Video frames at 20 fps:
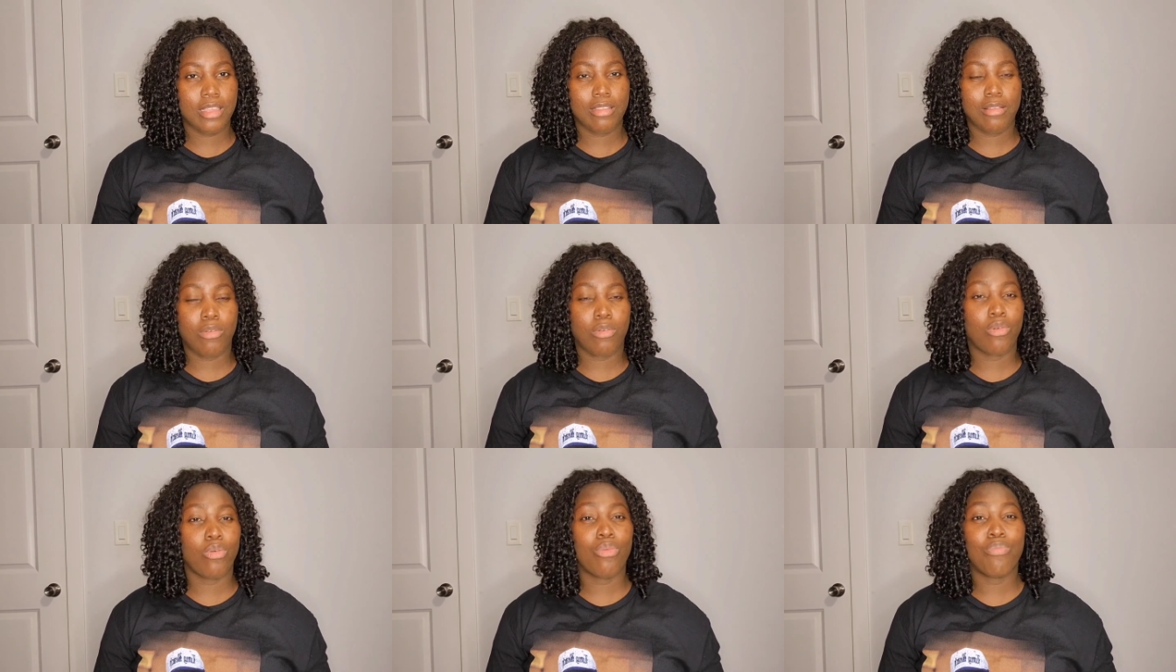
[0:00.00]

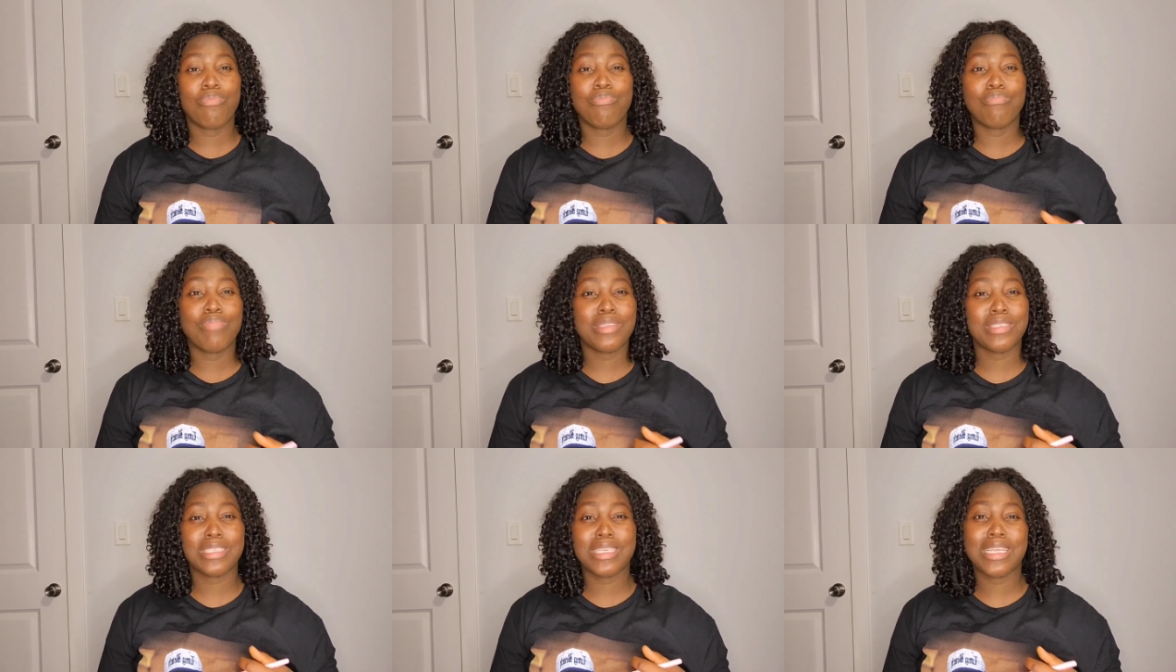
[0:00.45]
or
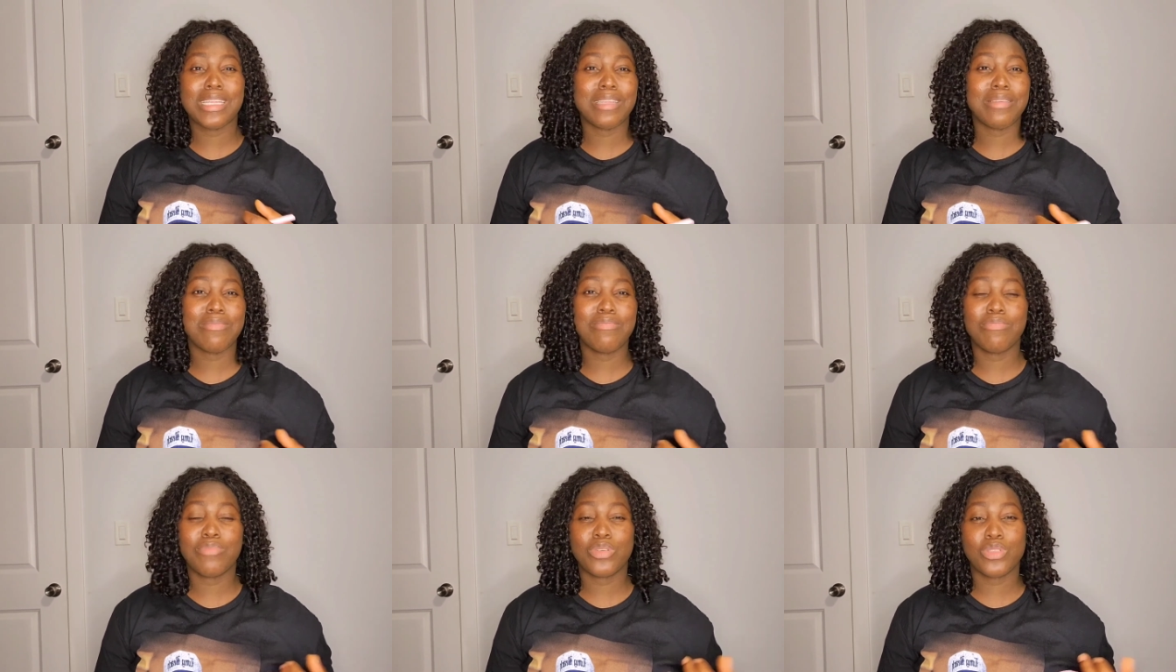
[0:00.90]

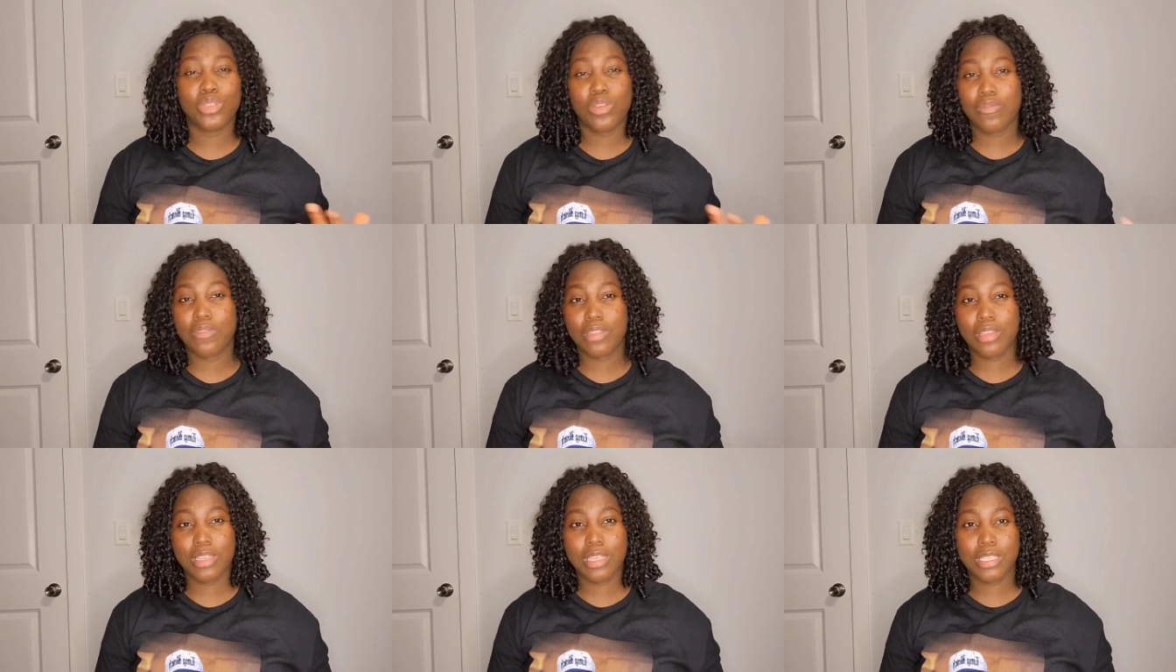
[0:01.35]
basically most
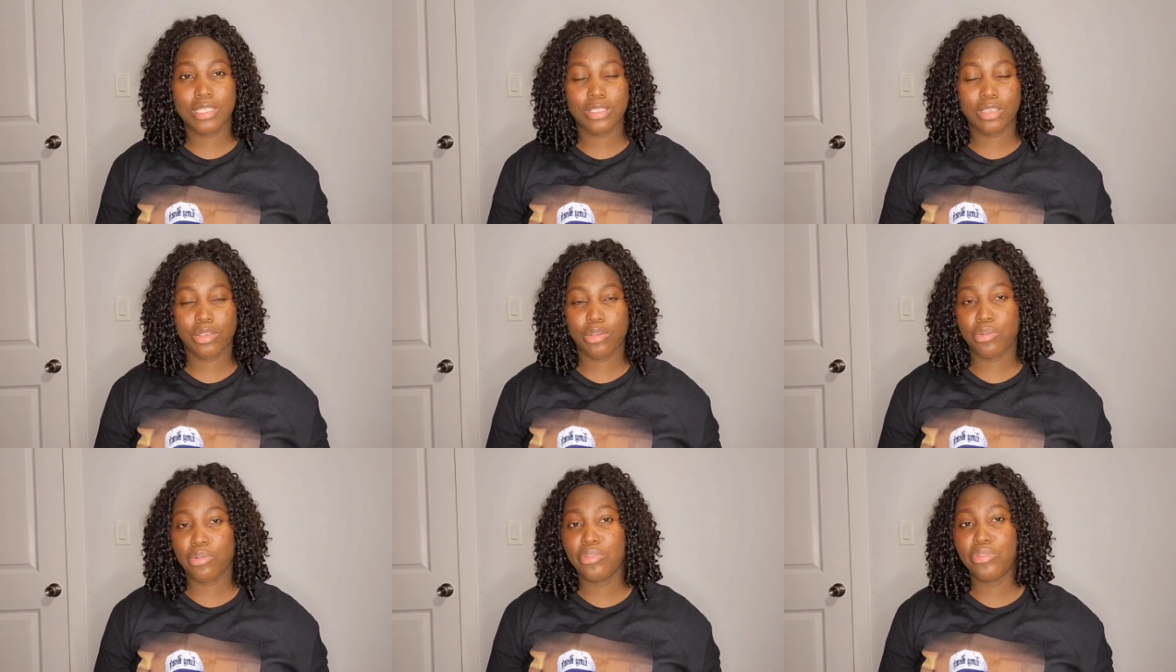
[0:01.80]
of the things
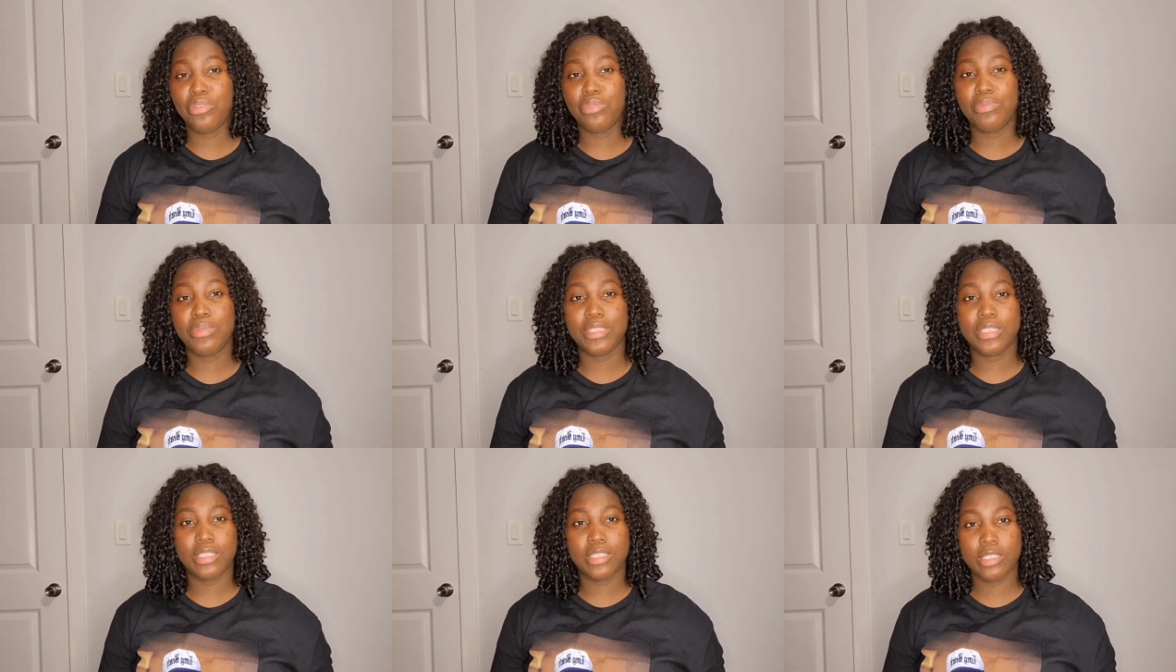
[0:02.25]
that you're going to
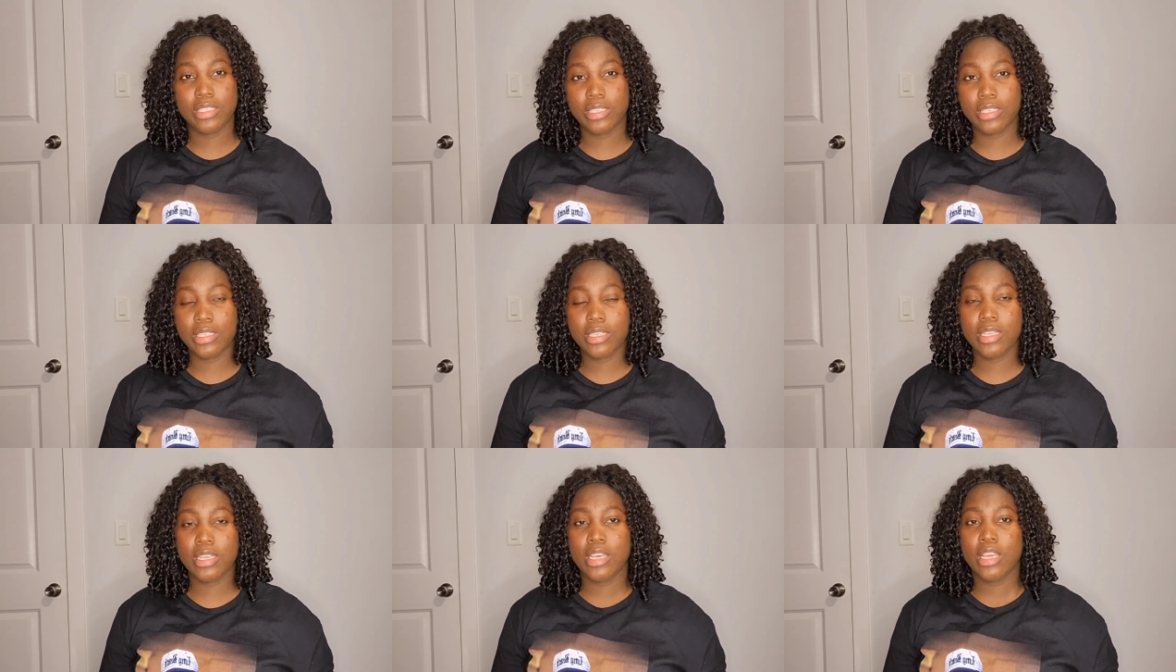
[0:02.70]
be
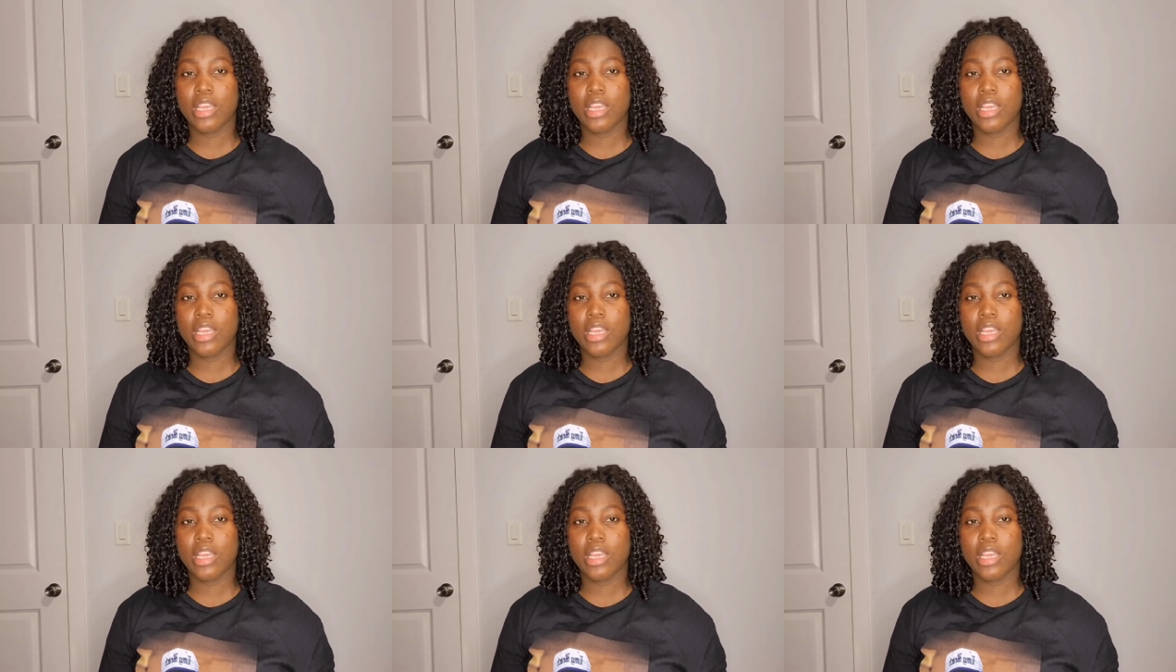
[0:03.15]
needing